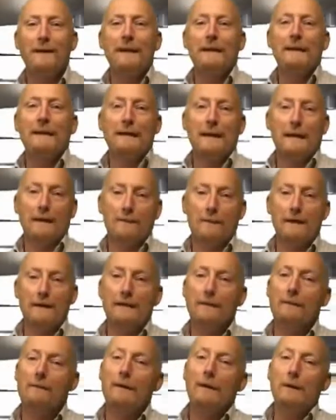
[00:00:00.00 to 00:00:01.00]

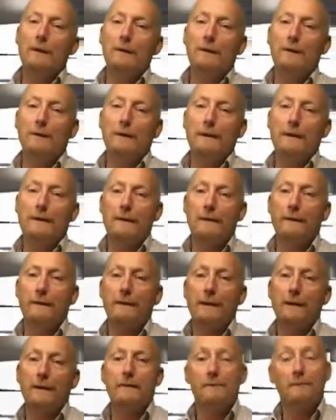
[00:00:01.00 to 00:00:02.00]
Naturally, when you're doing
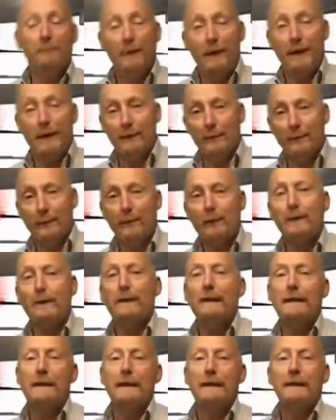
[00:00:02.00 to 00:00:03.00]
something by the book,
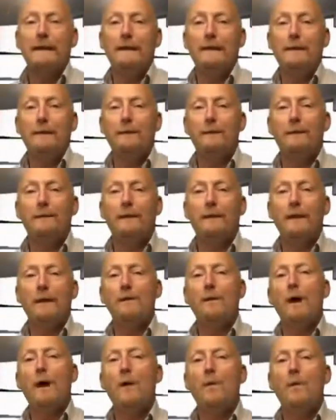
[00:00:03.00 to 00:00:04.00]
you
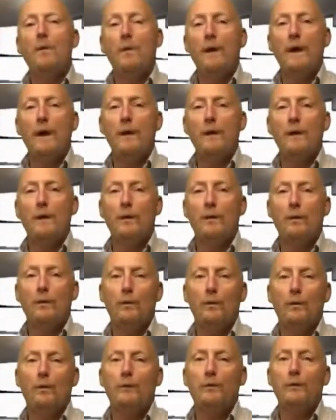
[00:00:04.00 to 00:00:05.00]
follow a
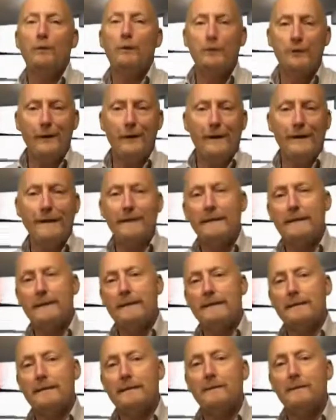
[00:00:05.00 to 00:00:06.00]
well-worn, tried and
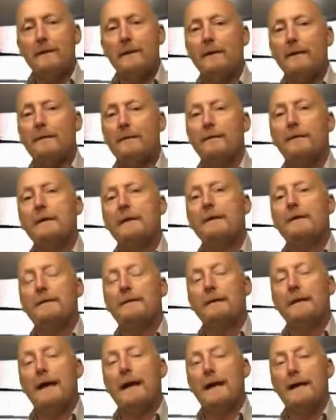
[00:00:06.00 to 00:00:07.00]
tested path
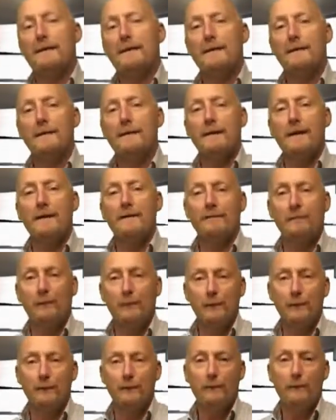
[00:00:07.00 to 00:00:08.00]
that others have
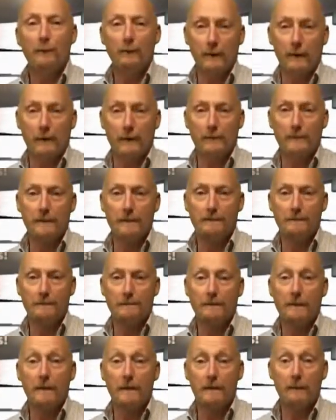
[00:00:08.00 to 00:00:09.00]
proven works,
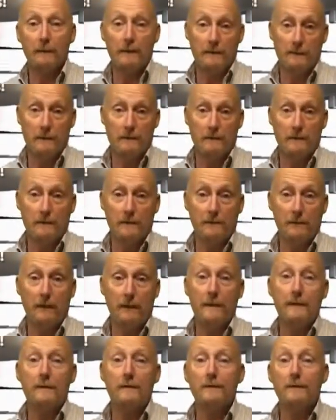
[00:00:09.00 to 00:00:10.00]
so it's no
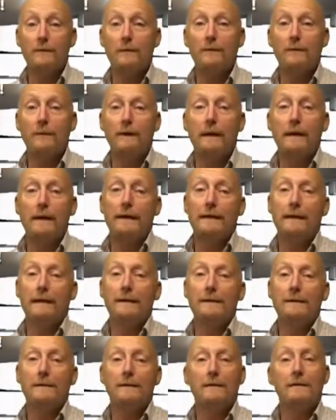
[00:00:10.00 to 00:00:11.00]
surprise at all that
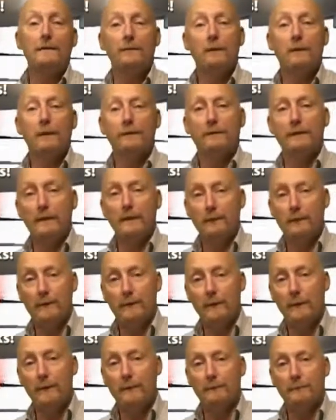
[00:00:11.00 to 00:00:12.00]
it's going to work for you
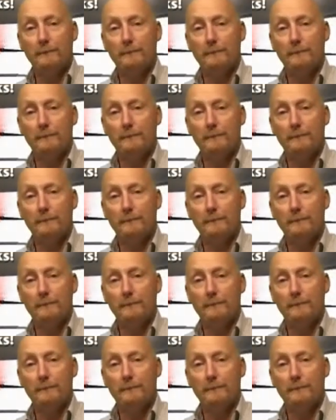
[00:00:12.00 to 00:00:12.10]
too.